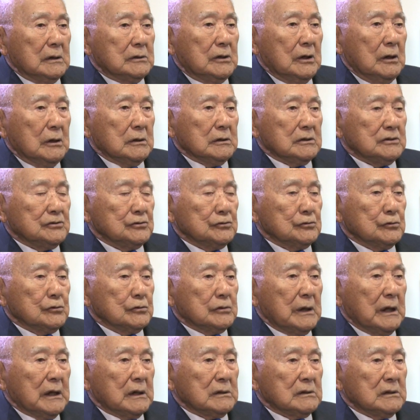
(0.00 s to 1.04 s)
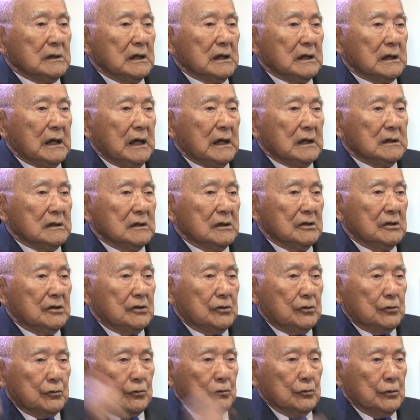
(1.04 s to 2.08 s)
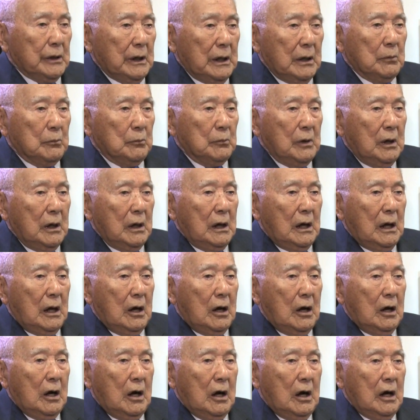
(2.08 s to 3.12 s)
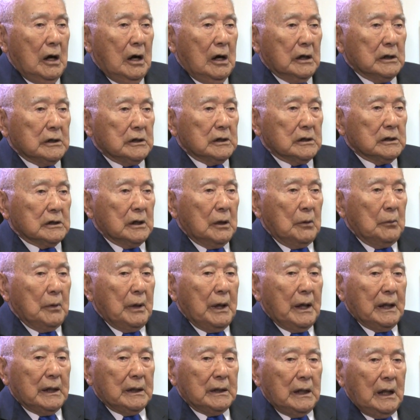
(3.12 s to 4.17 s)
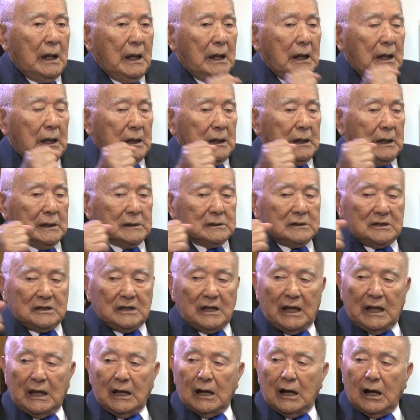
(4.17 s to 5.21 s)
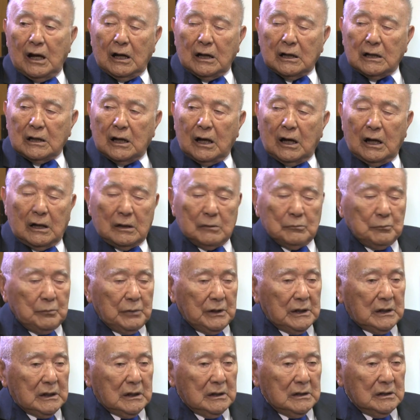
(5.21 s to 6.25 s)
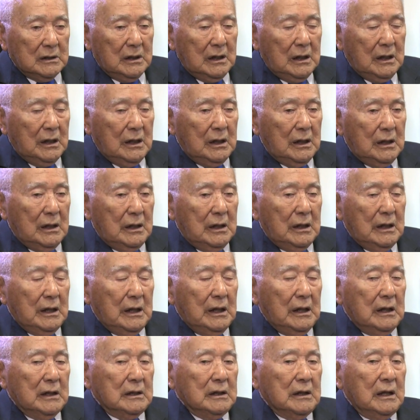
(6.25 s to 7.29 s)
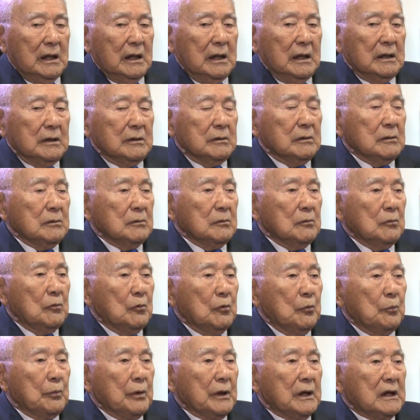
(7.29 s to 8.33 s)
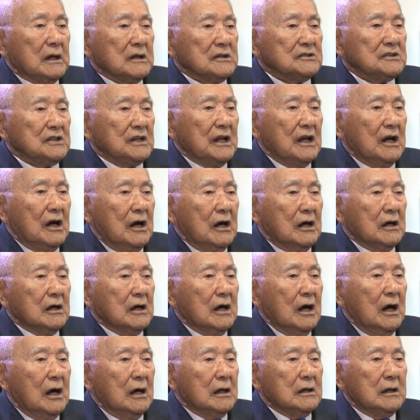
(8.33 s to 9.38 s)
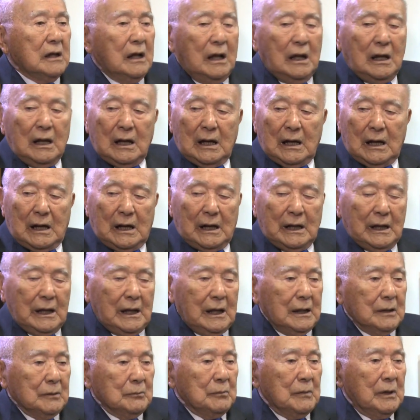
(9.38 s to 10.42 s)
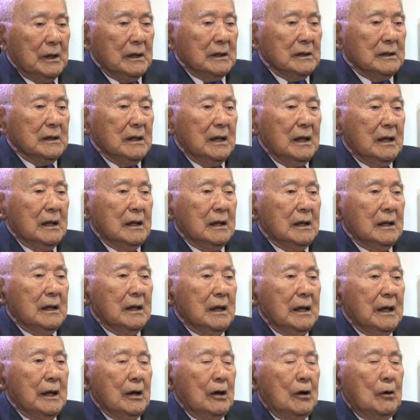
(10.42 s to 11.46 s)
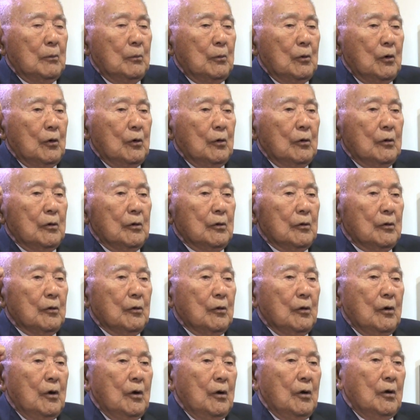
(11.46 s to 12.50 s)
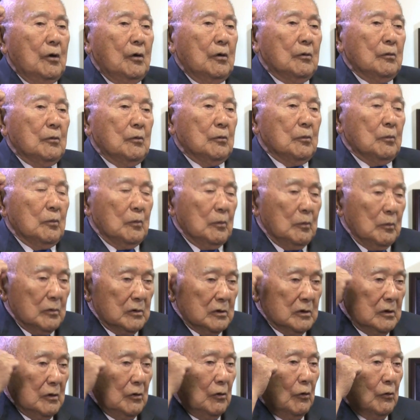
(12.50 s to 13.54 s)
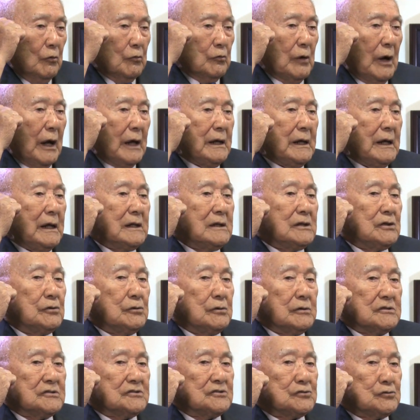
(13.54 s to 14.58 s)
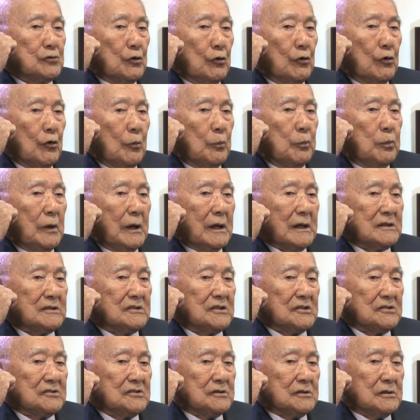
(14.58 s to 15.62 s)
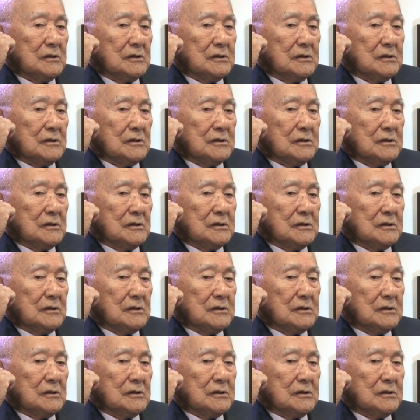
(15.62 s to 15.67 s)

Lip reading: I took a judo technique and threw him hard on the mat. And he hung on because, and because he hung on, I had my elbow go right into his solar plexus.